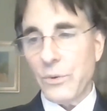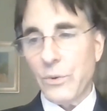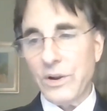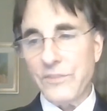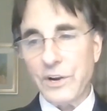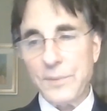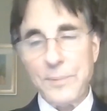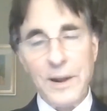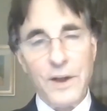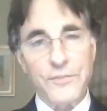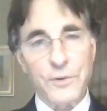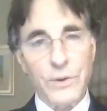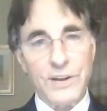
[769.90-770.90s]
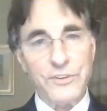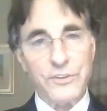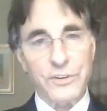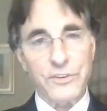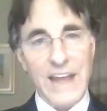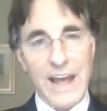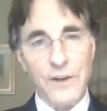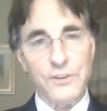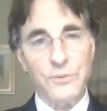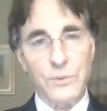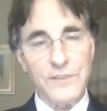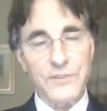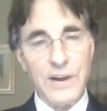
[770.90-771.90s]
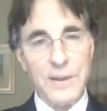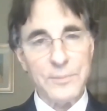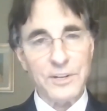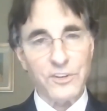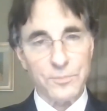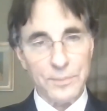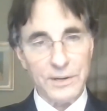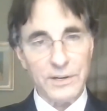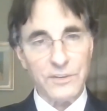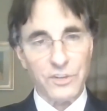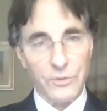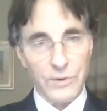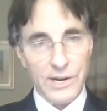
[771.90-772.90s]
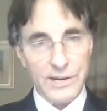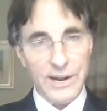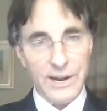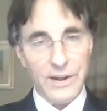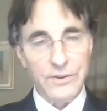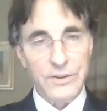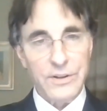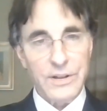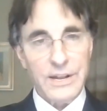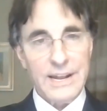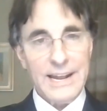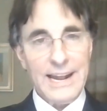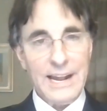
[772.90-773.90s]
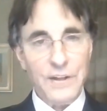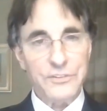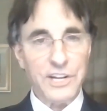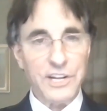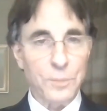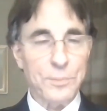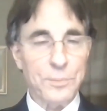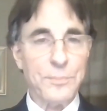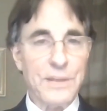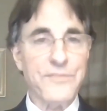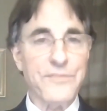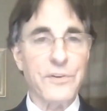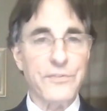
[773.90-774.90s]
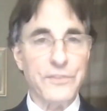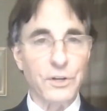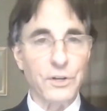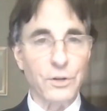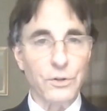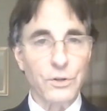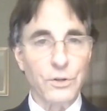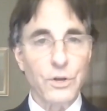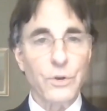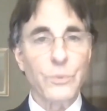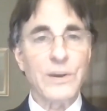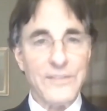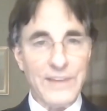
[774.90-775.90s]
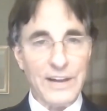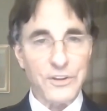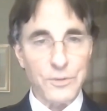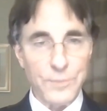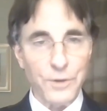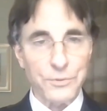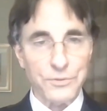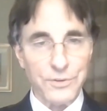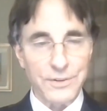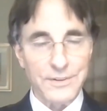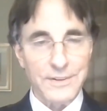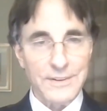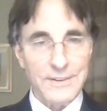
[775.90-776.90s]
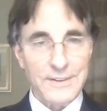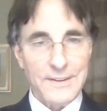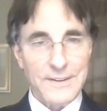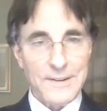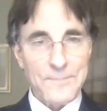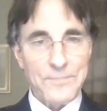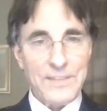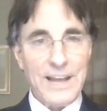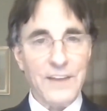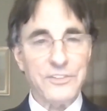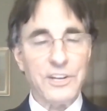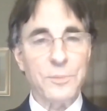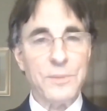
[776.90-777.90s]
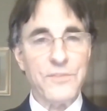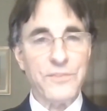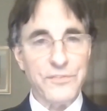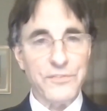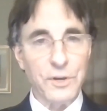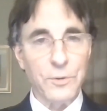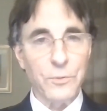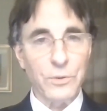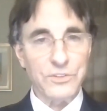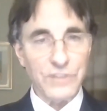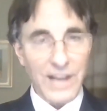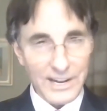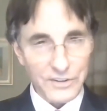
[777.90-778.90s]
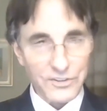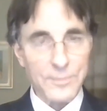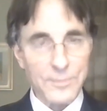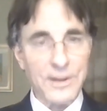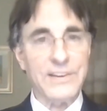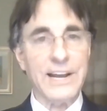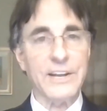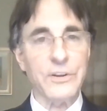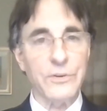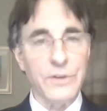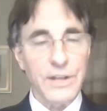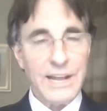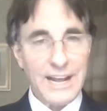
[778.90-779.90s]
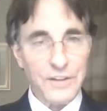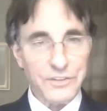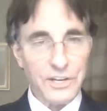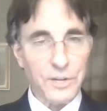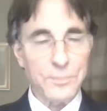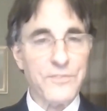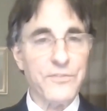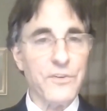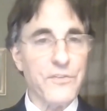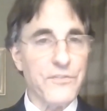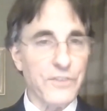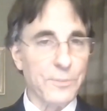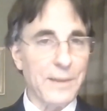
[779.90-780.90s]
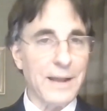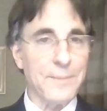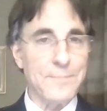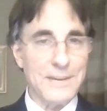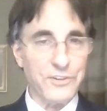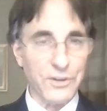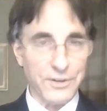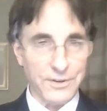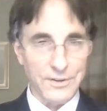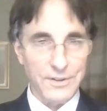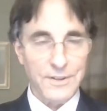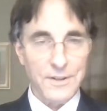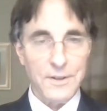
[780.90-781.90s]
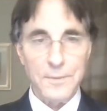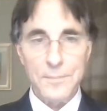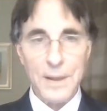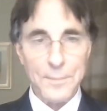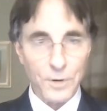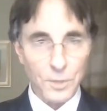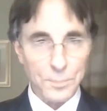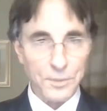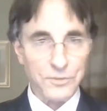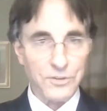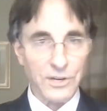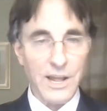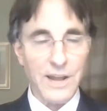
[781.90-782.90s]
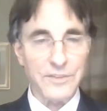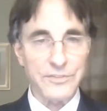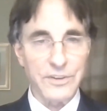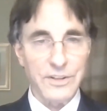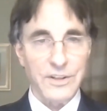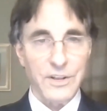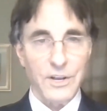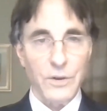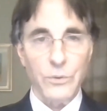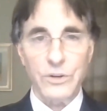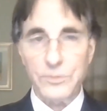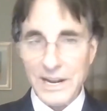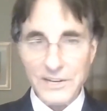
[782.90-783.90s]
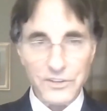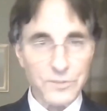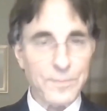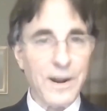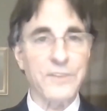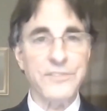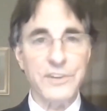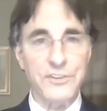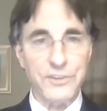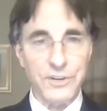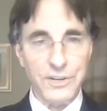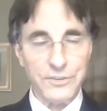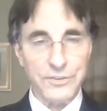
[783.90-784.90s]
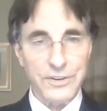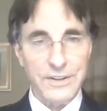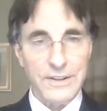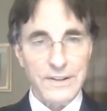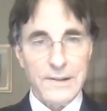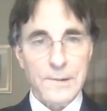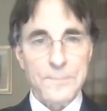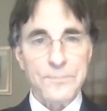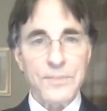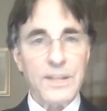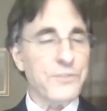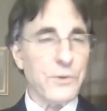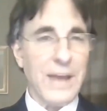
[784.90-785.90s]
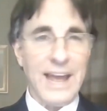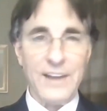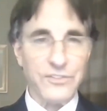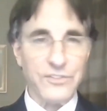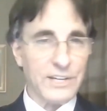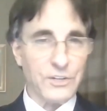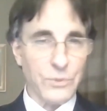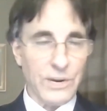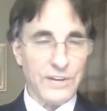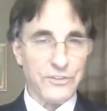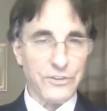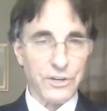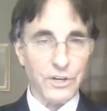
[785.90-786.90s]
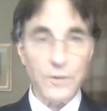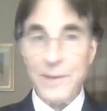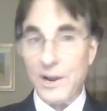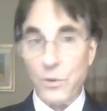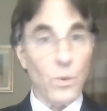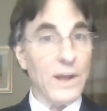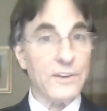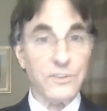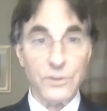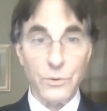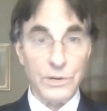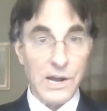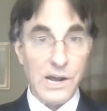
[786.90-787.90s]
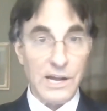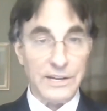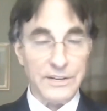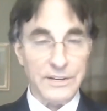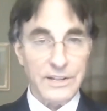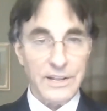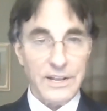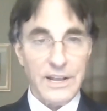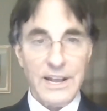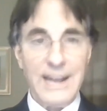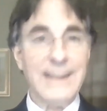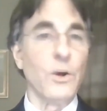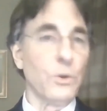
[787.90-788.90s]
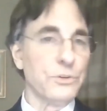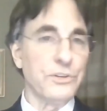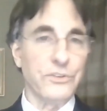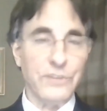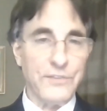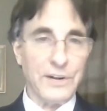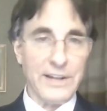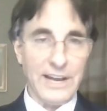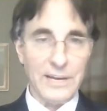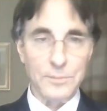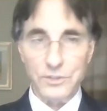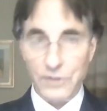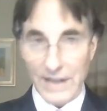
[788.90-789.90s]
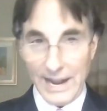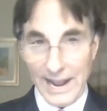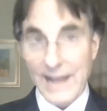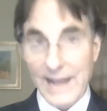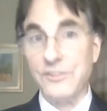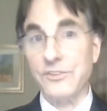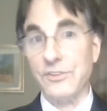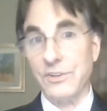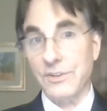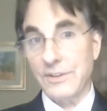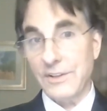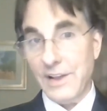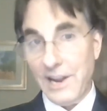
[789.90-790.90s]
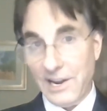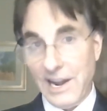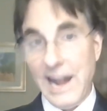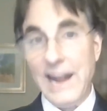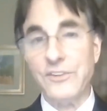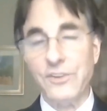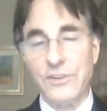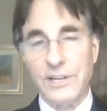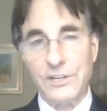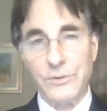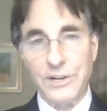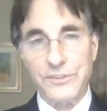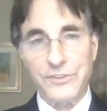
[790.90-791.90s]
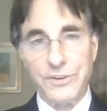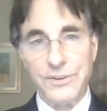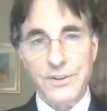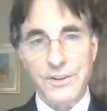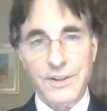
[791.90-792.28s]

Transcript: One very powerful question is, how is whatever I'm experiencing right now, how is it helping me fulfill what I value most? How does it help me fulfill what's highest on my value? How does it me fulfill my mission, my purpose in life, what my inspired vision is? If you ask that question, no matter what's going on, and hold yourself accountable to ask and answer that question,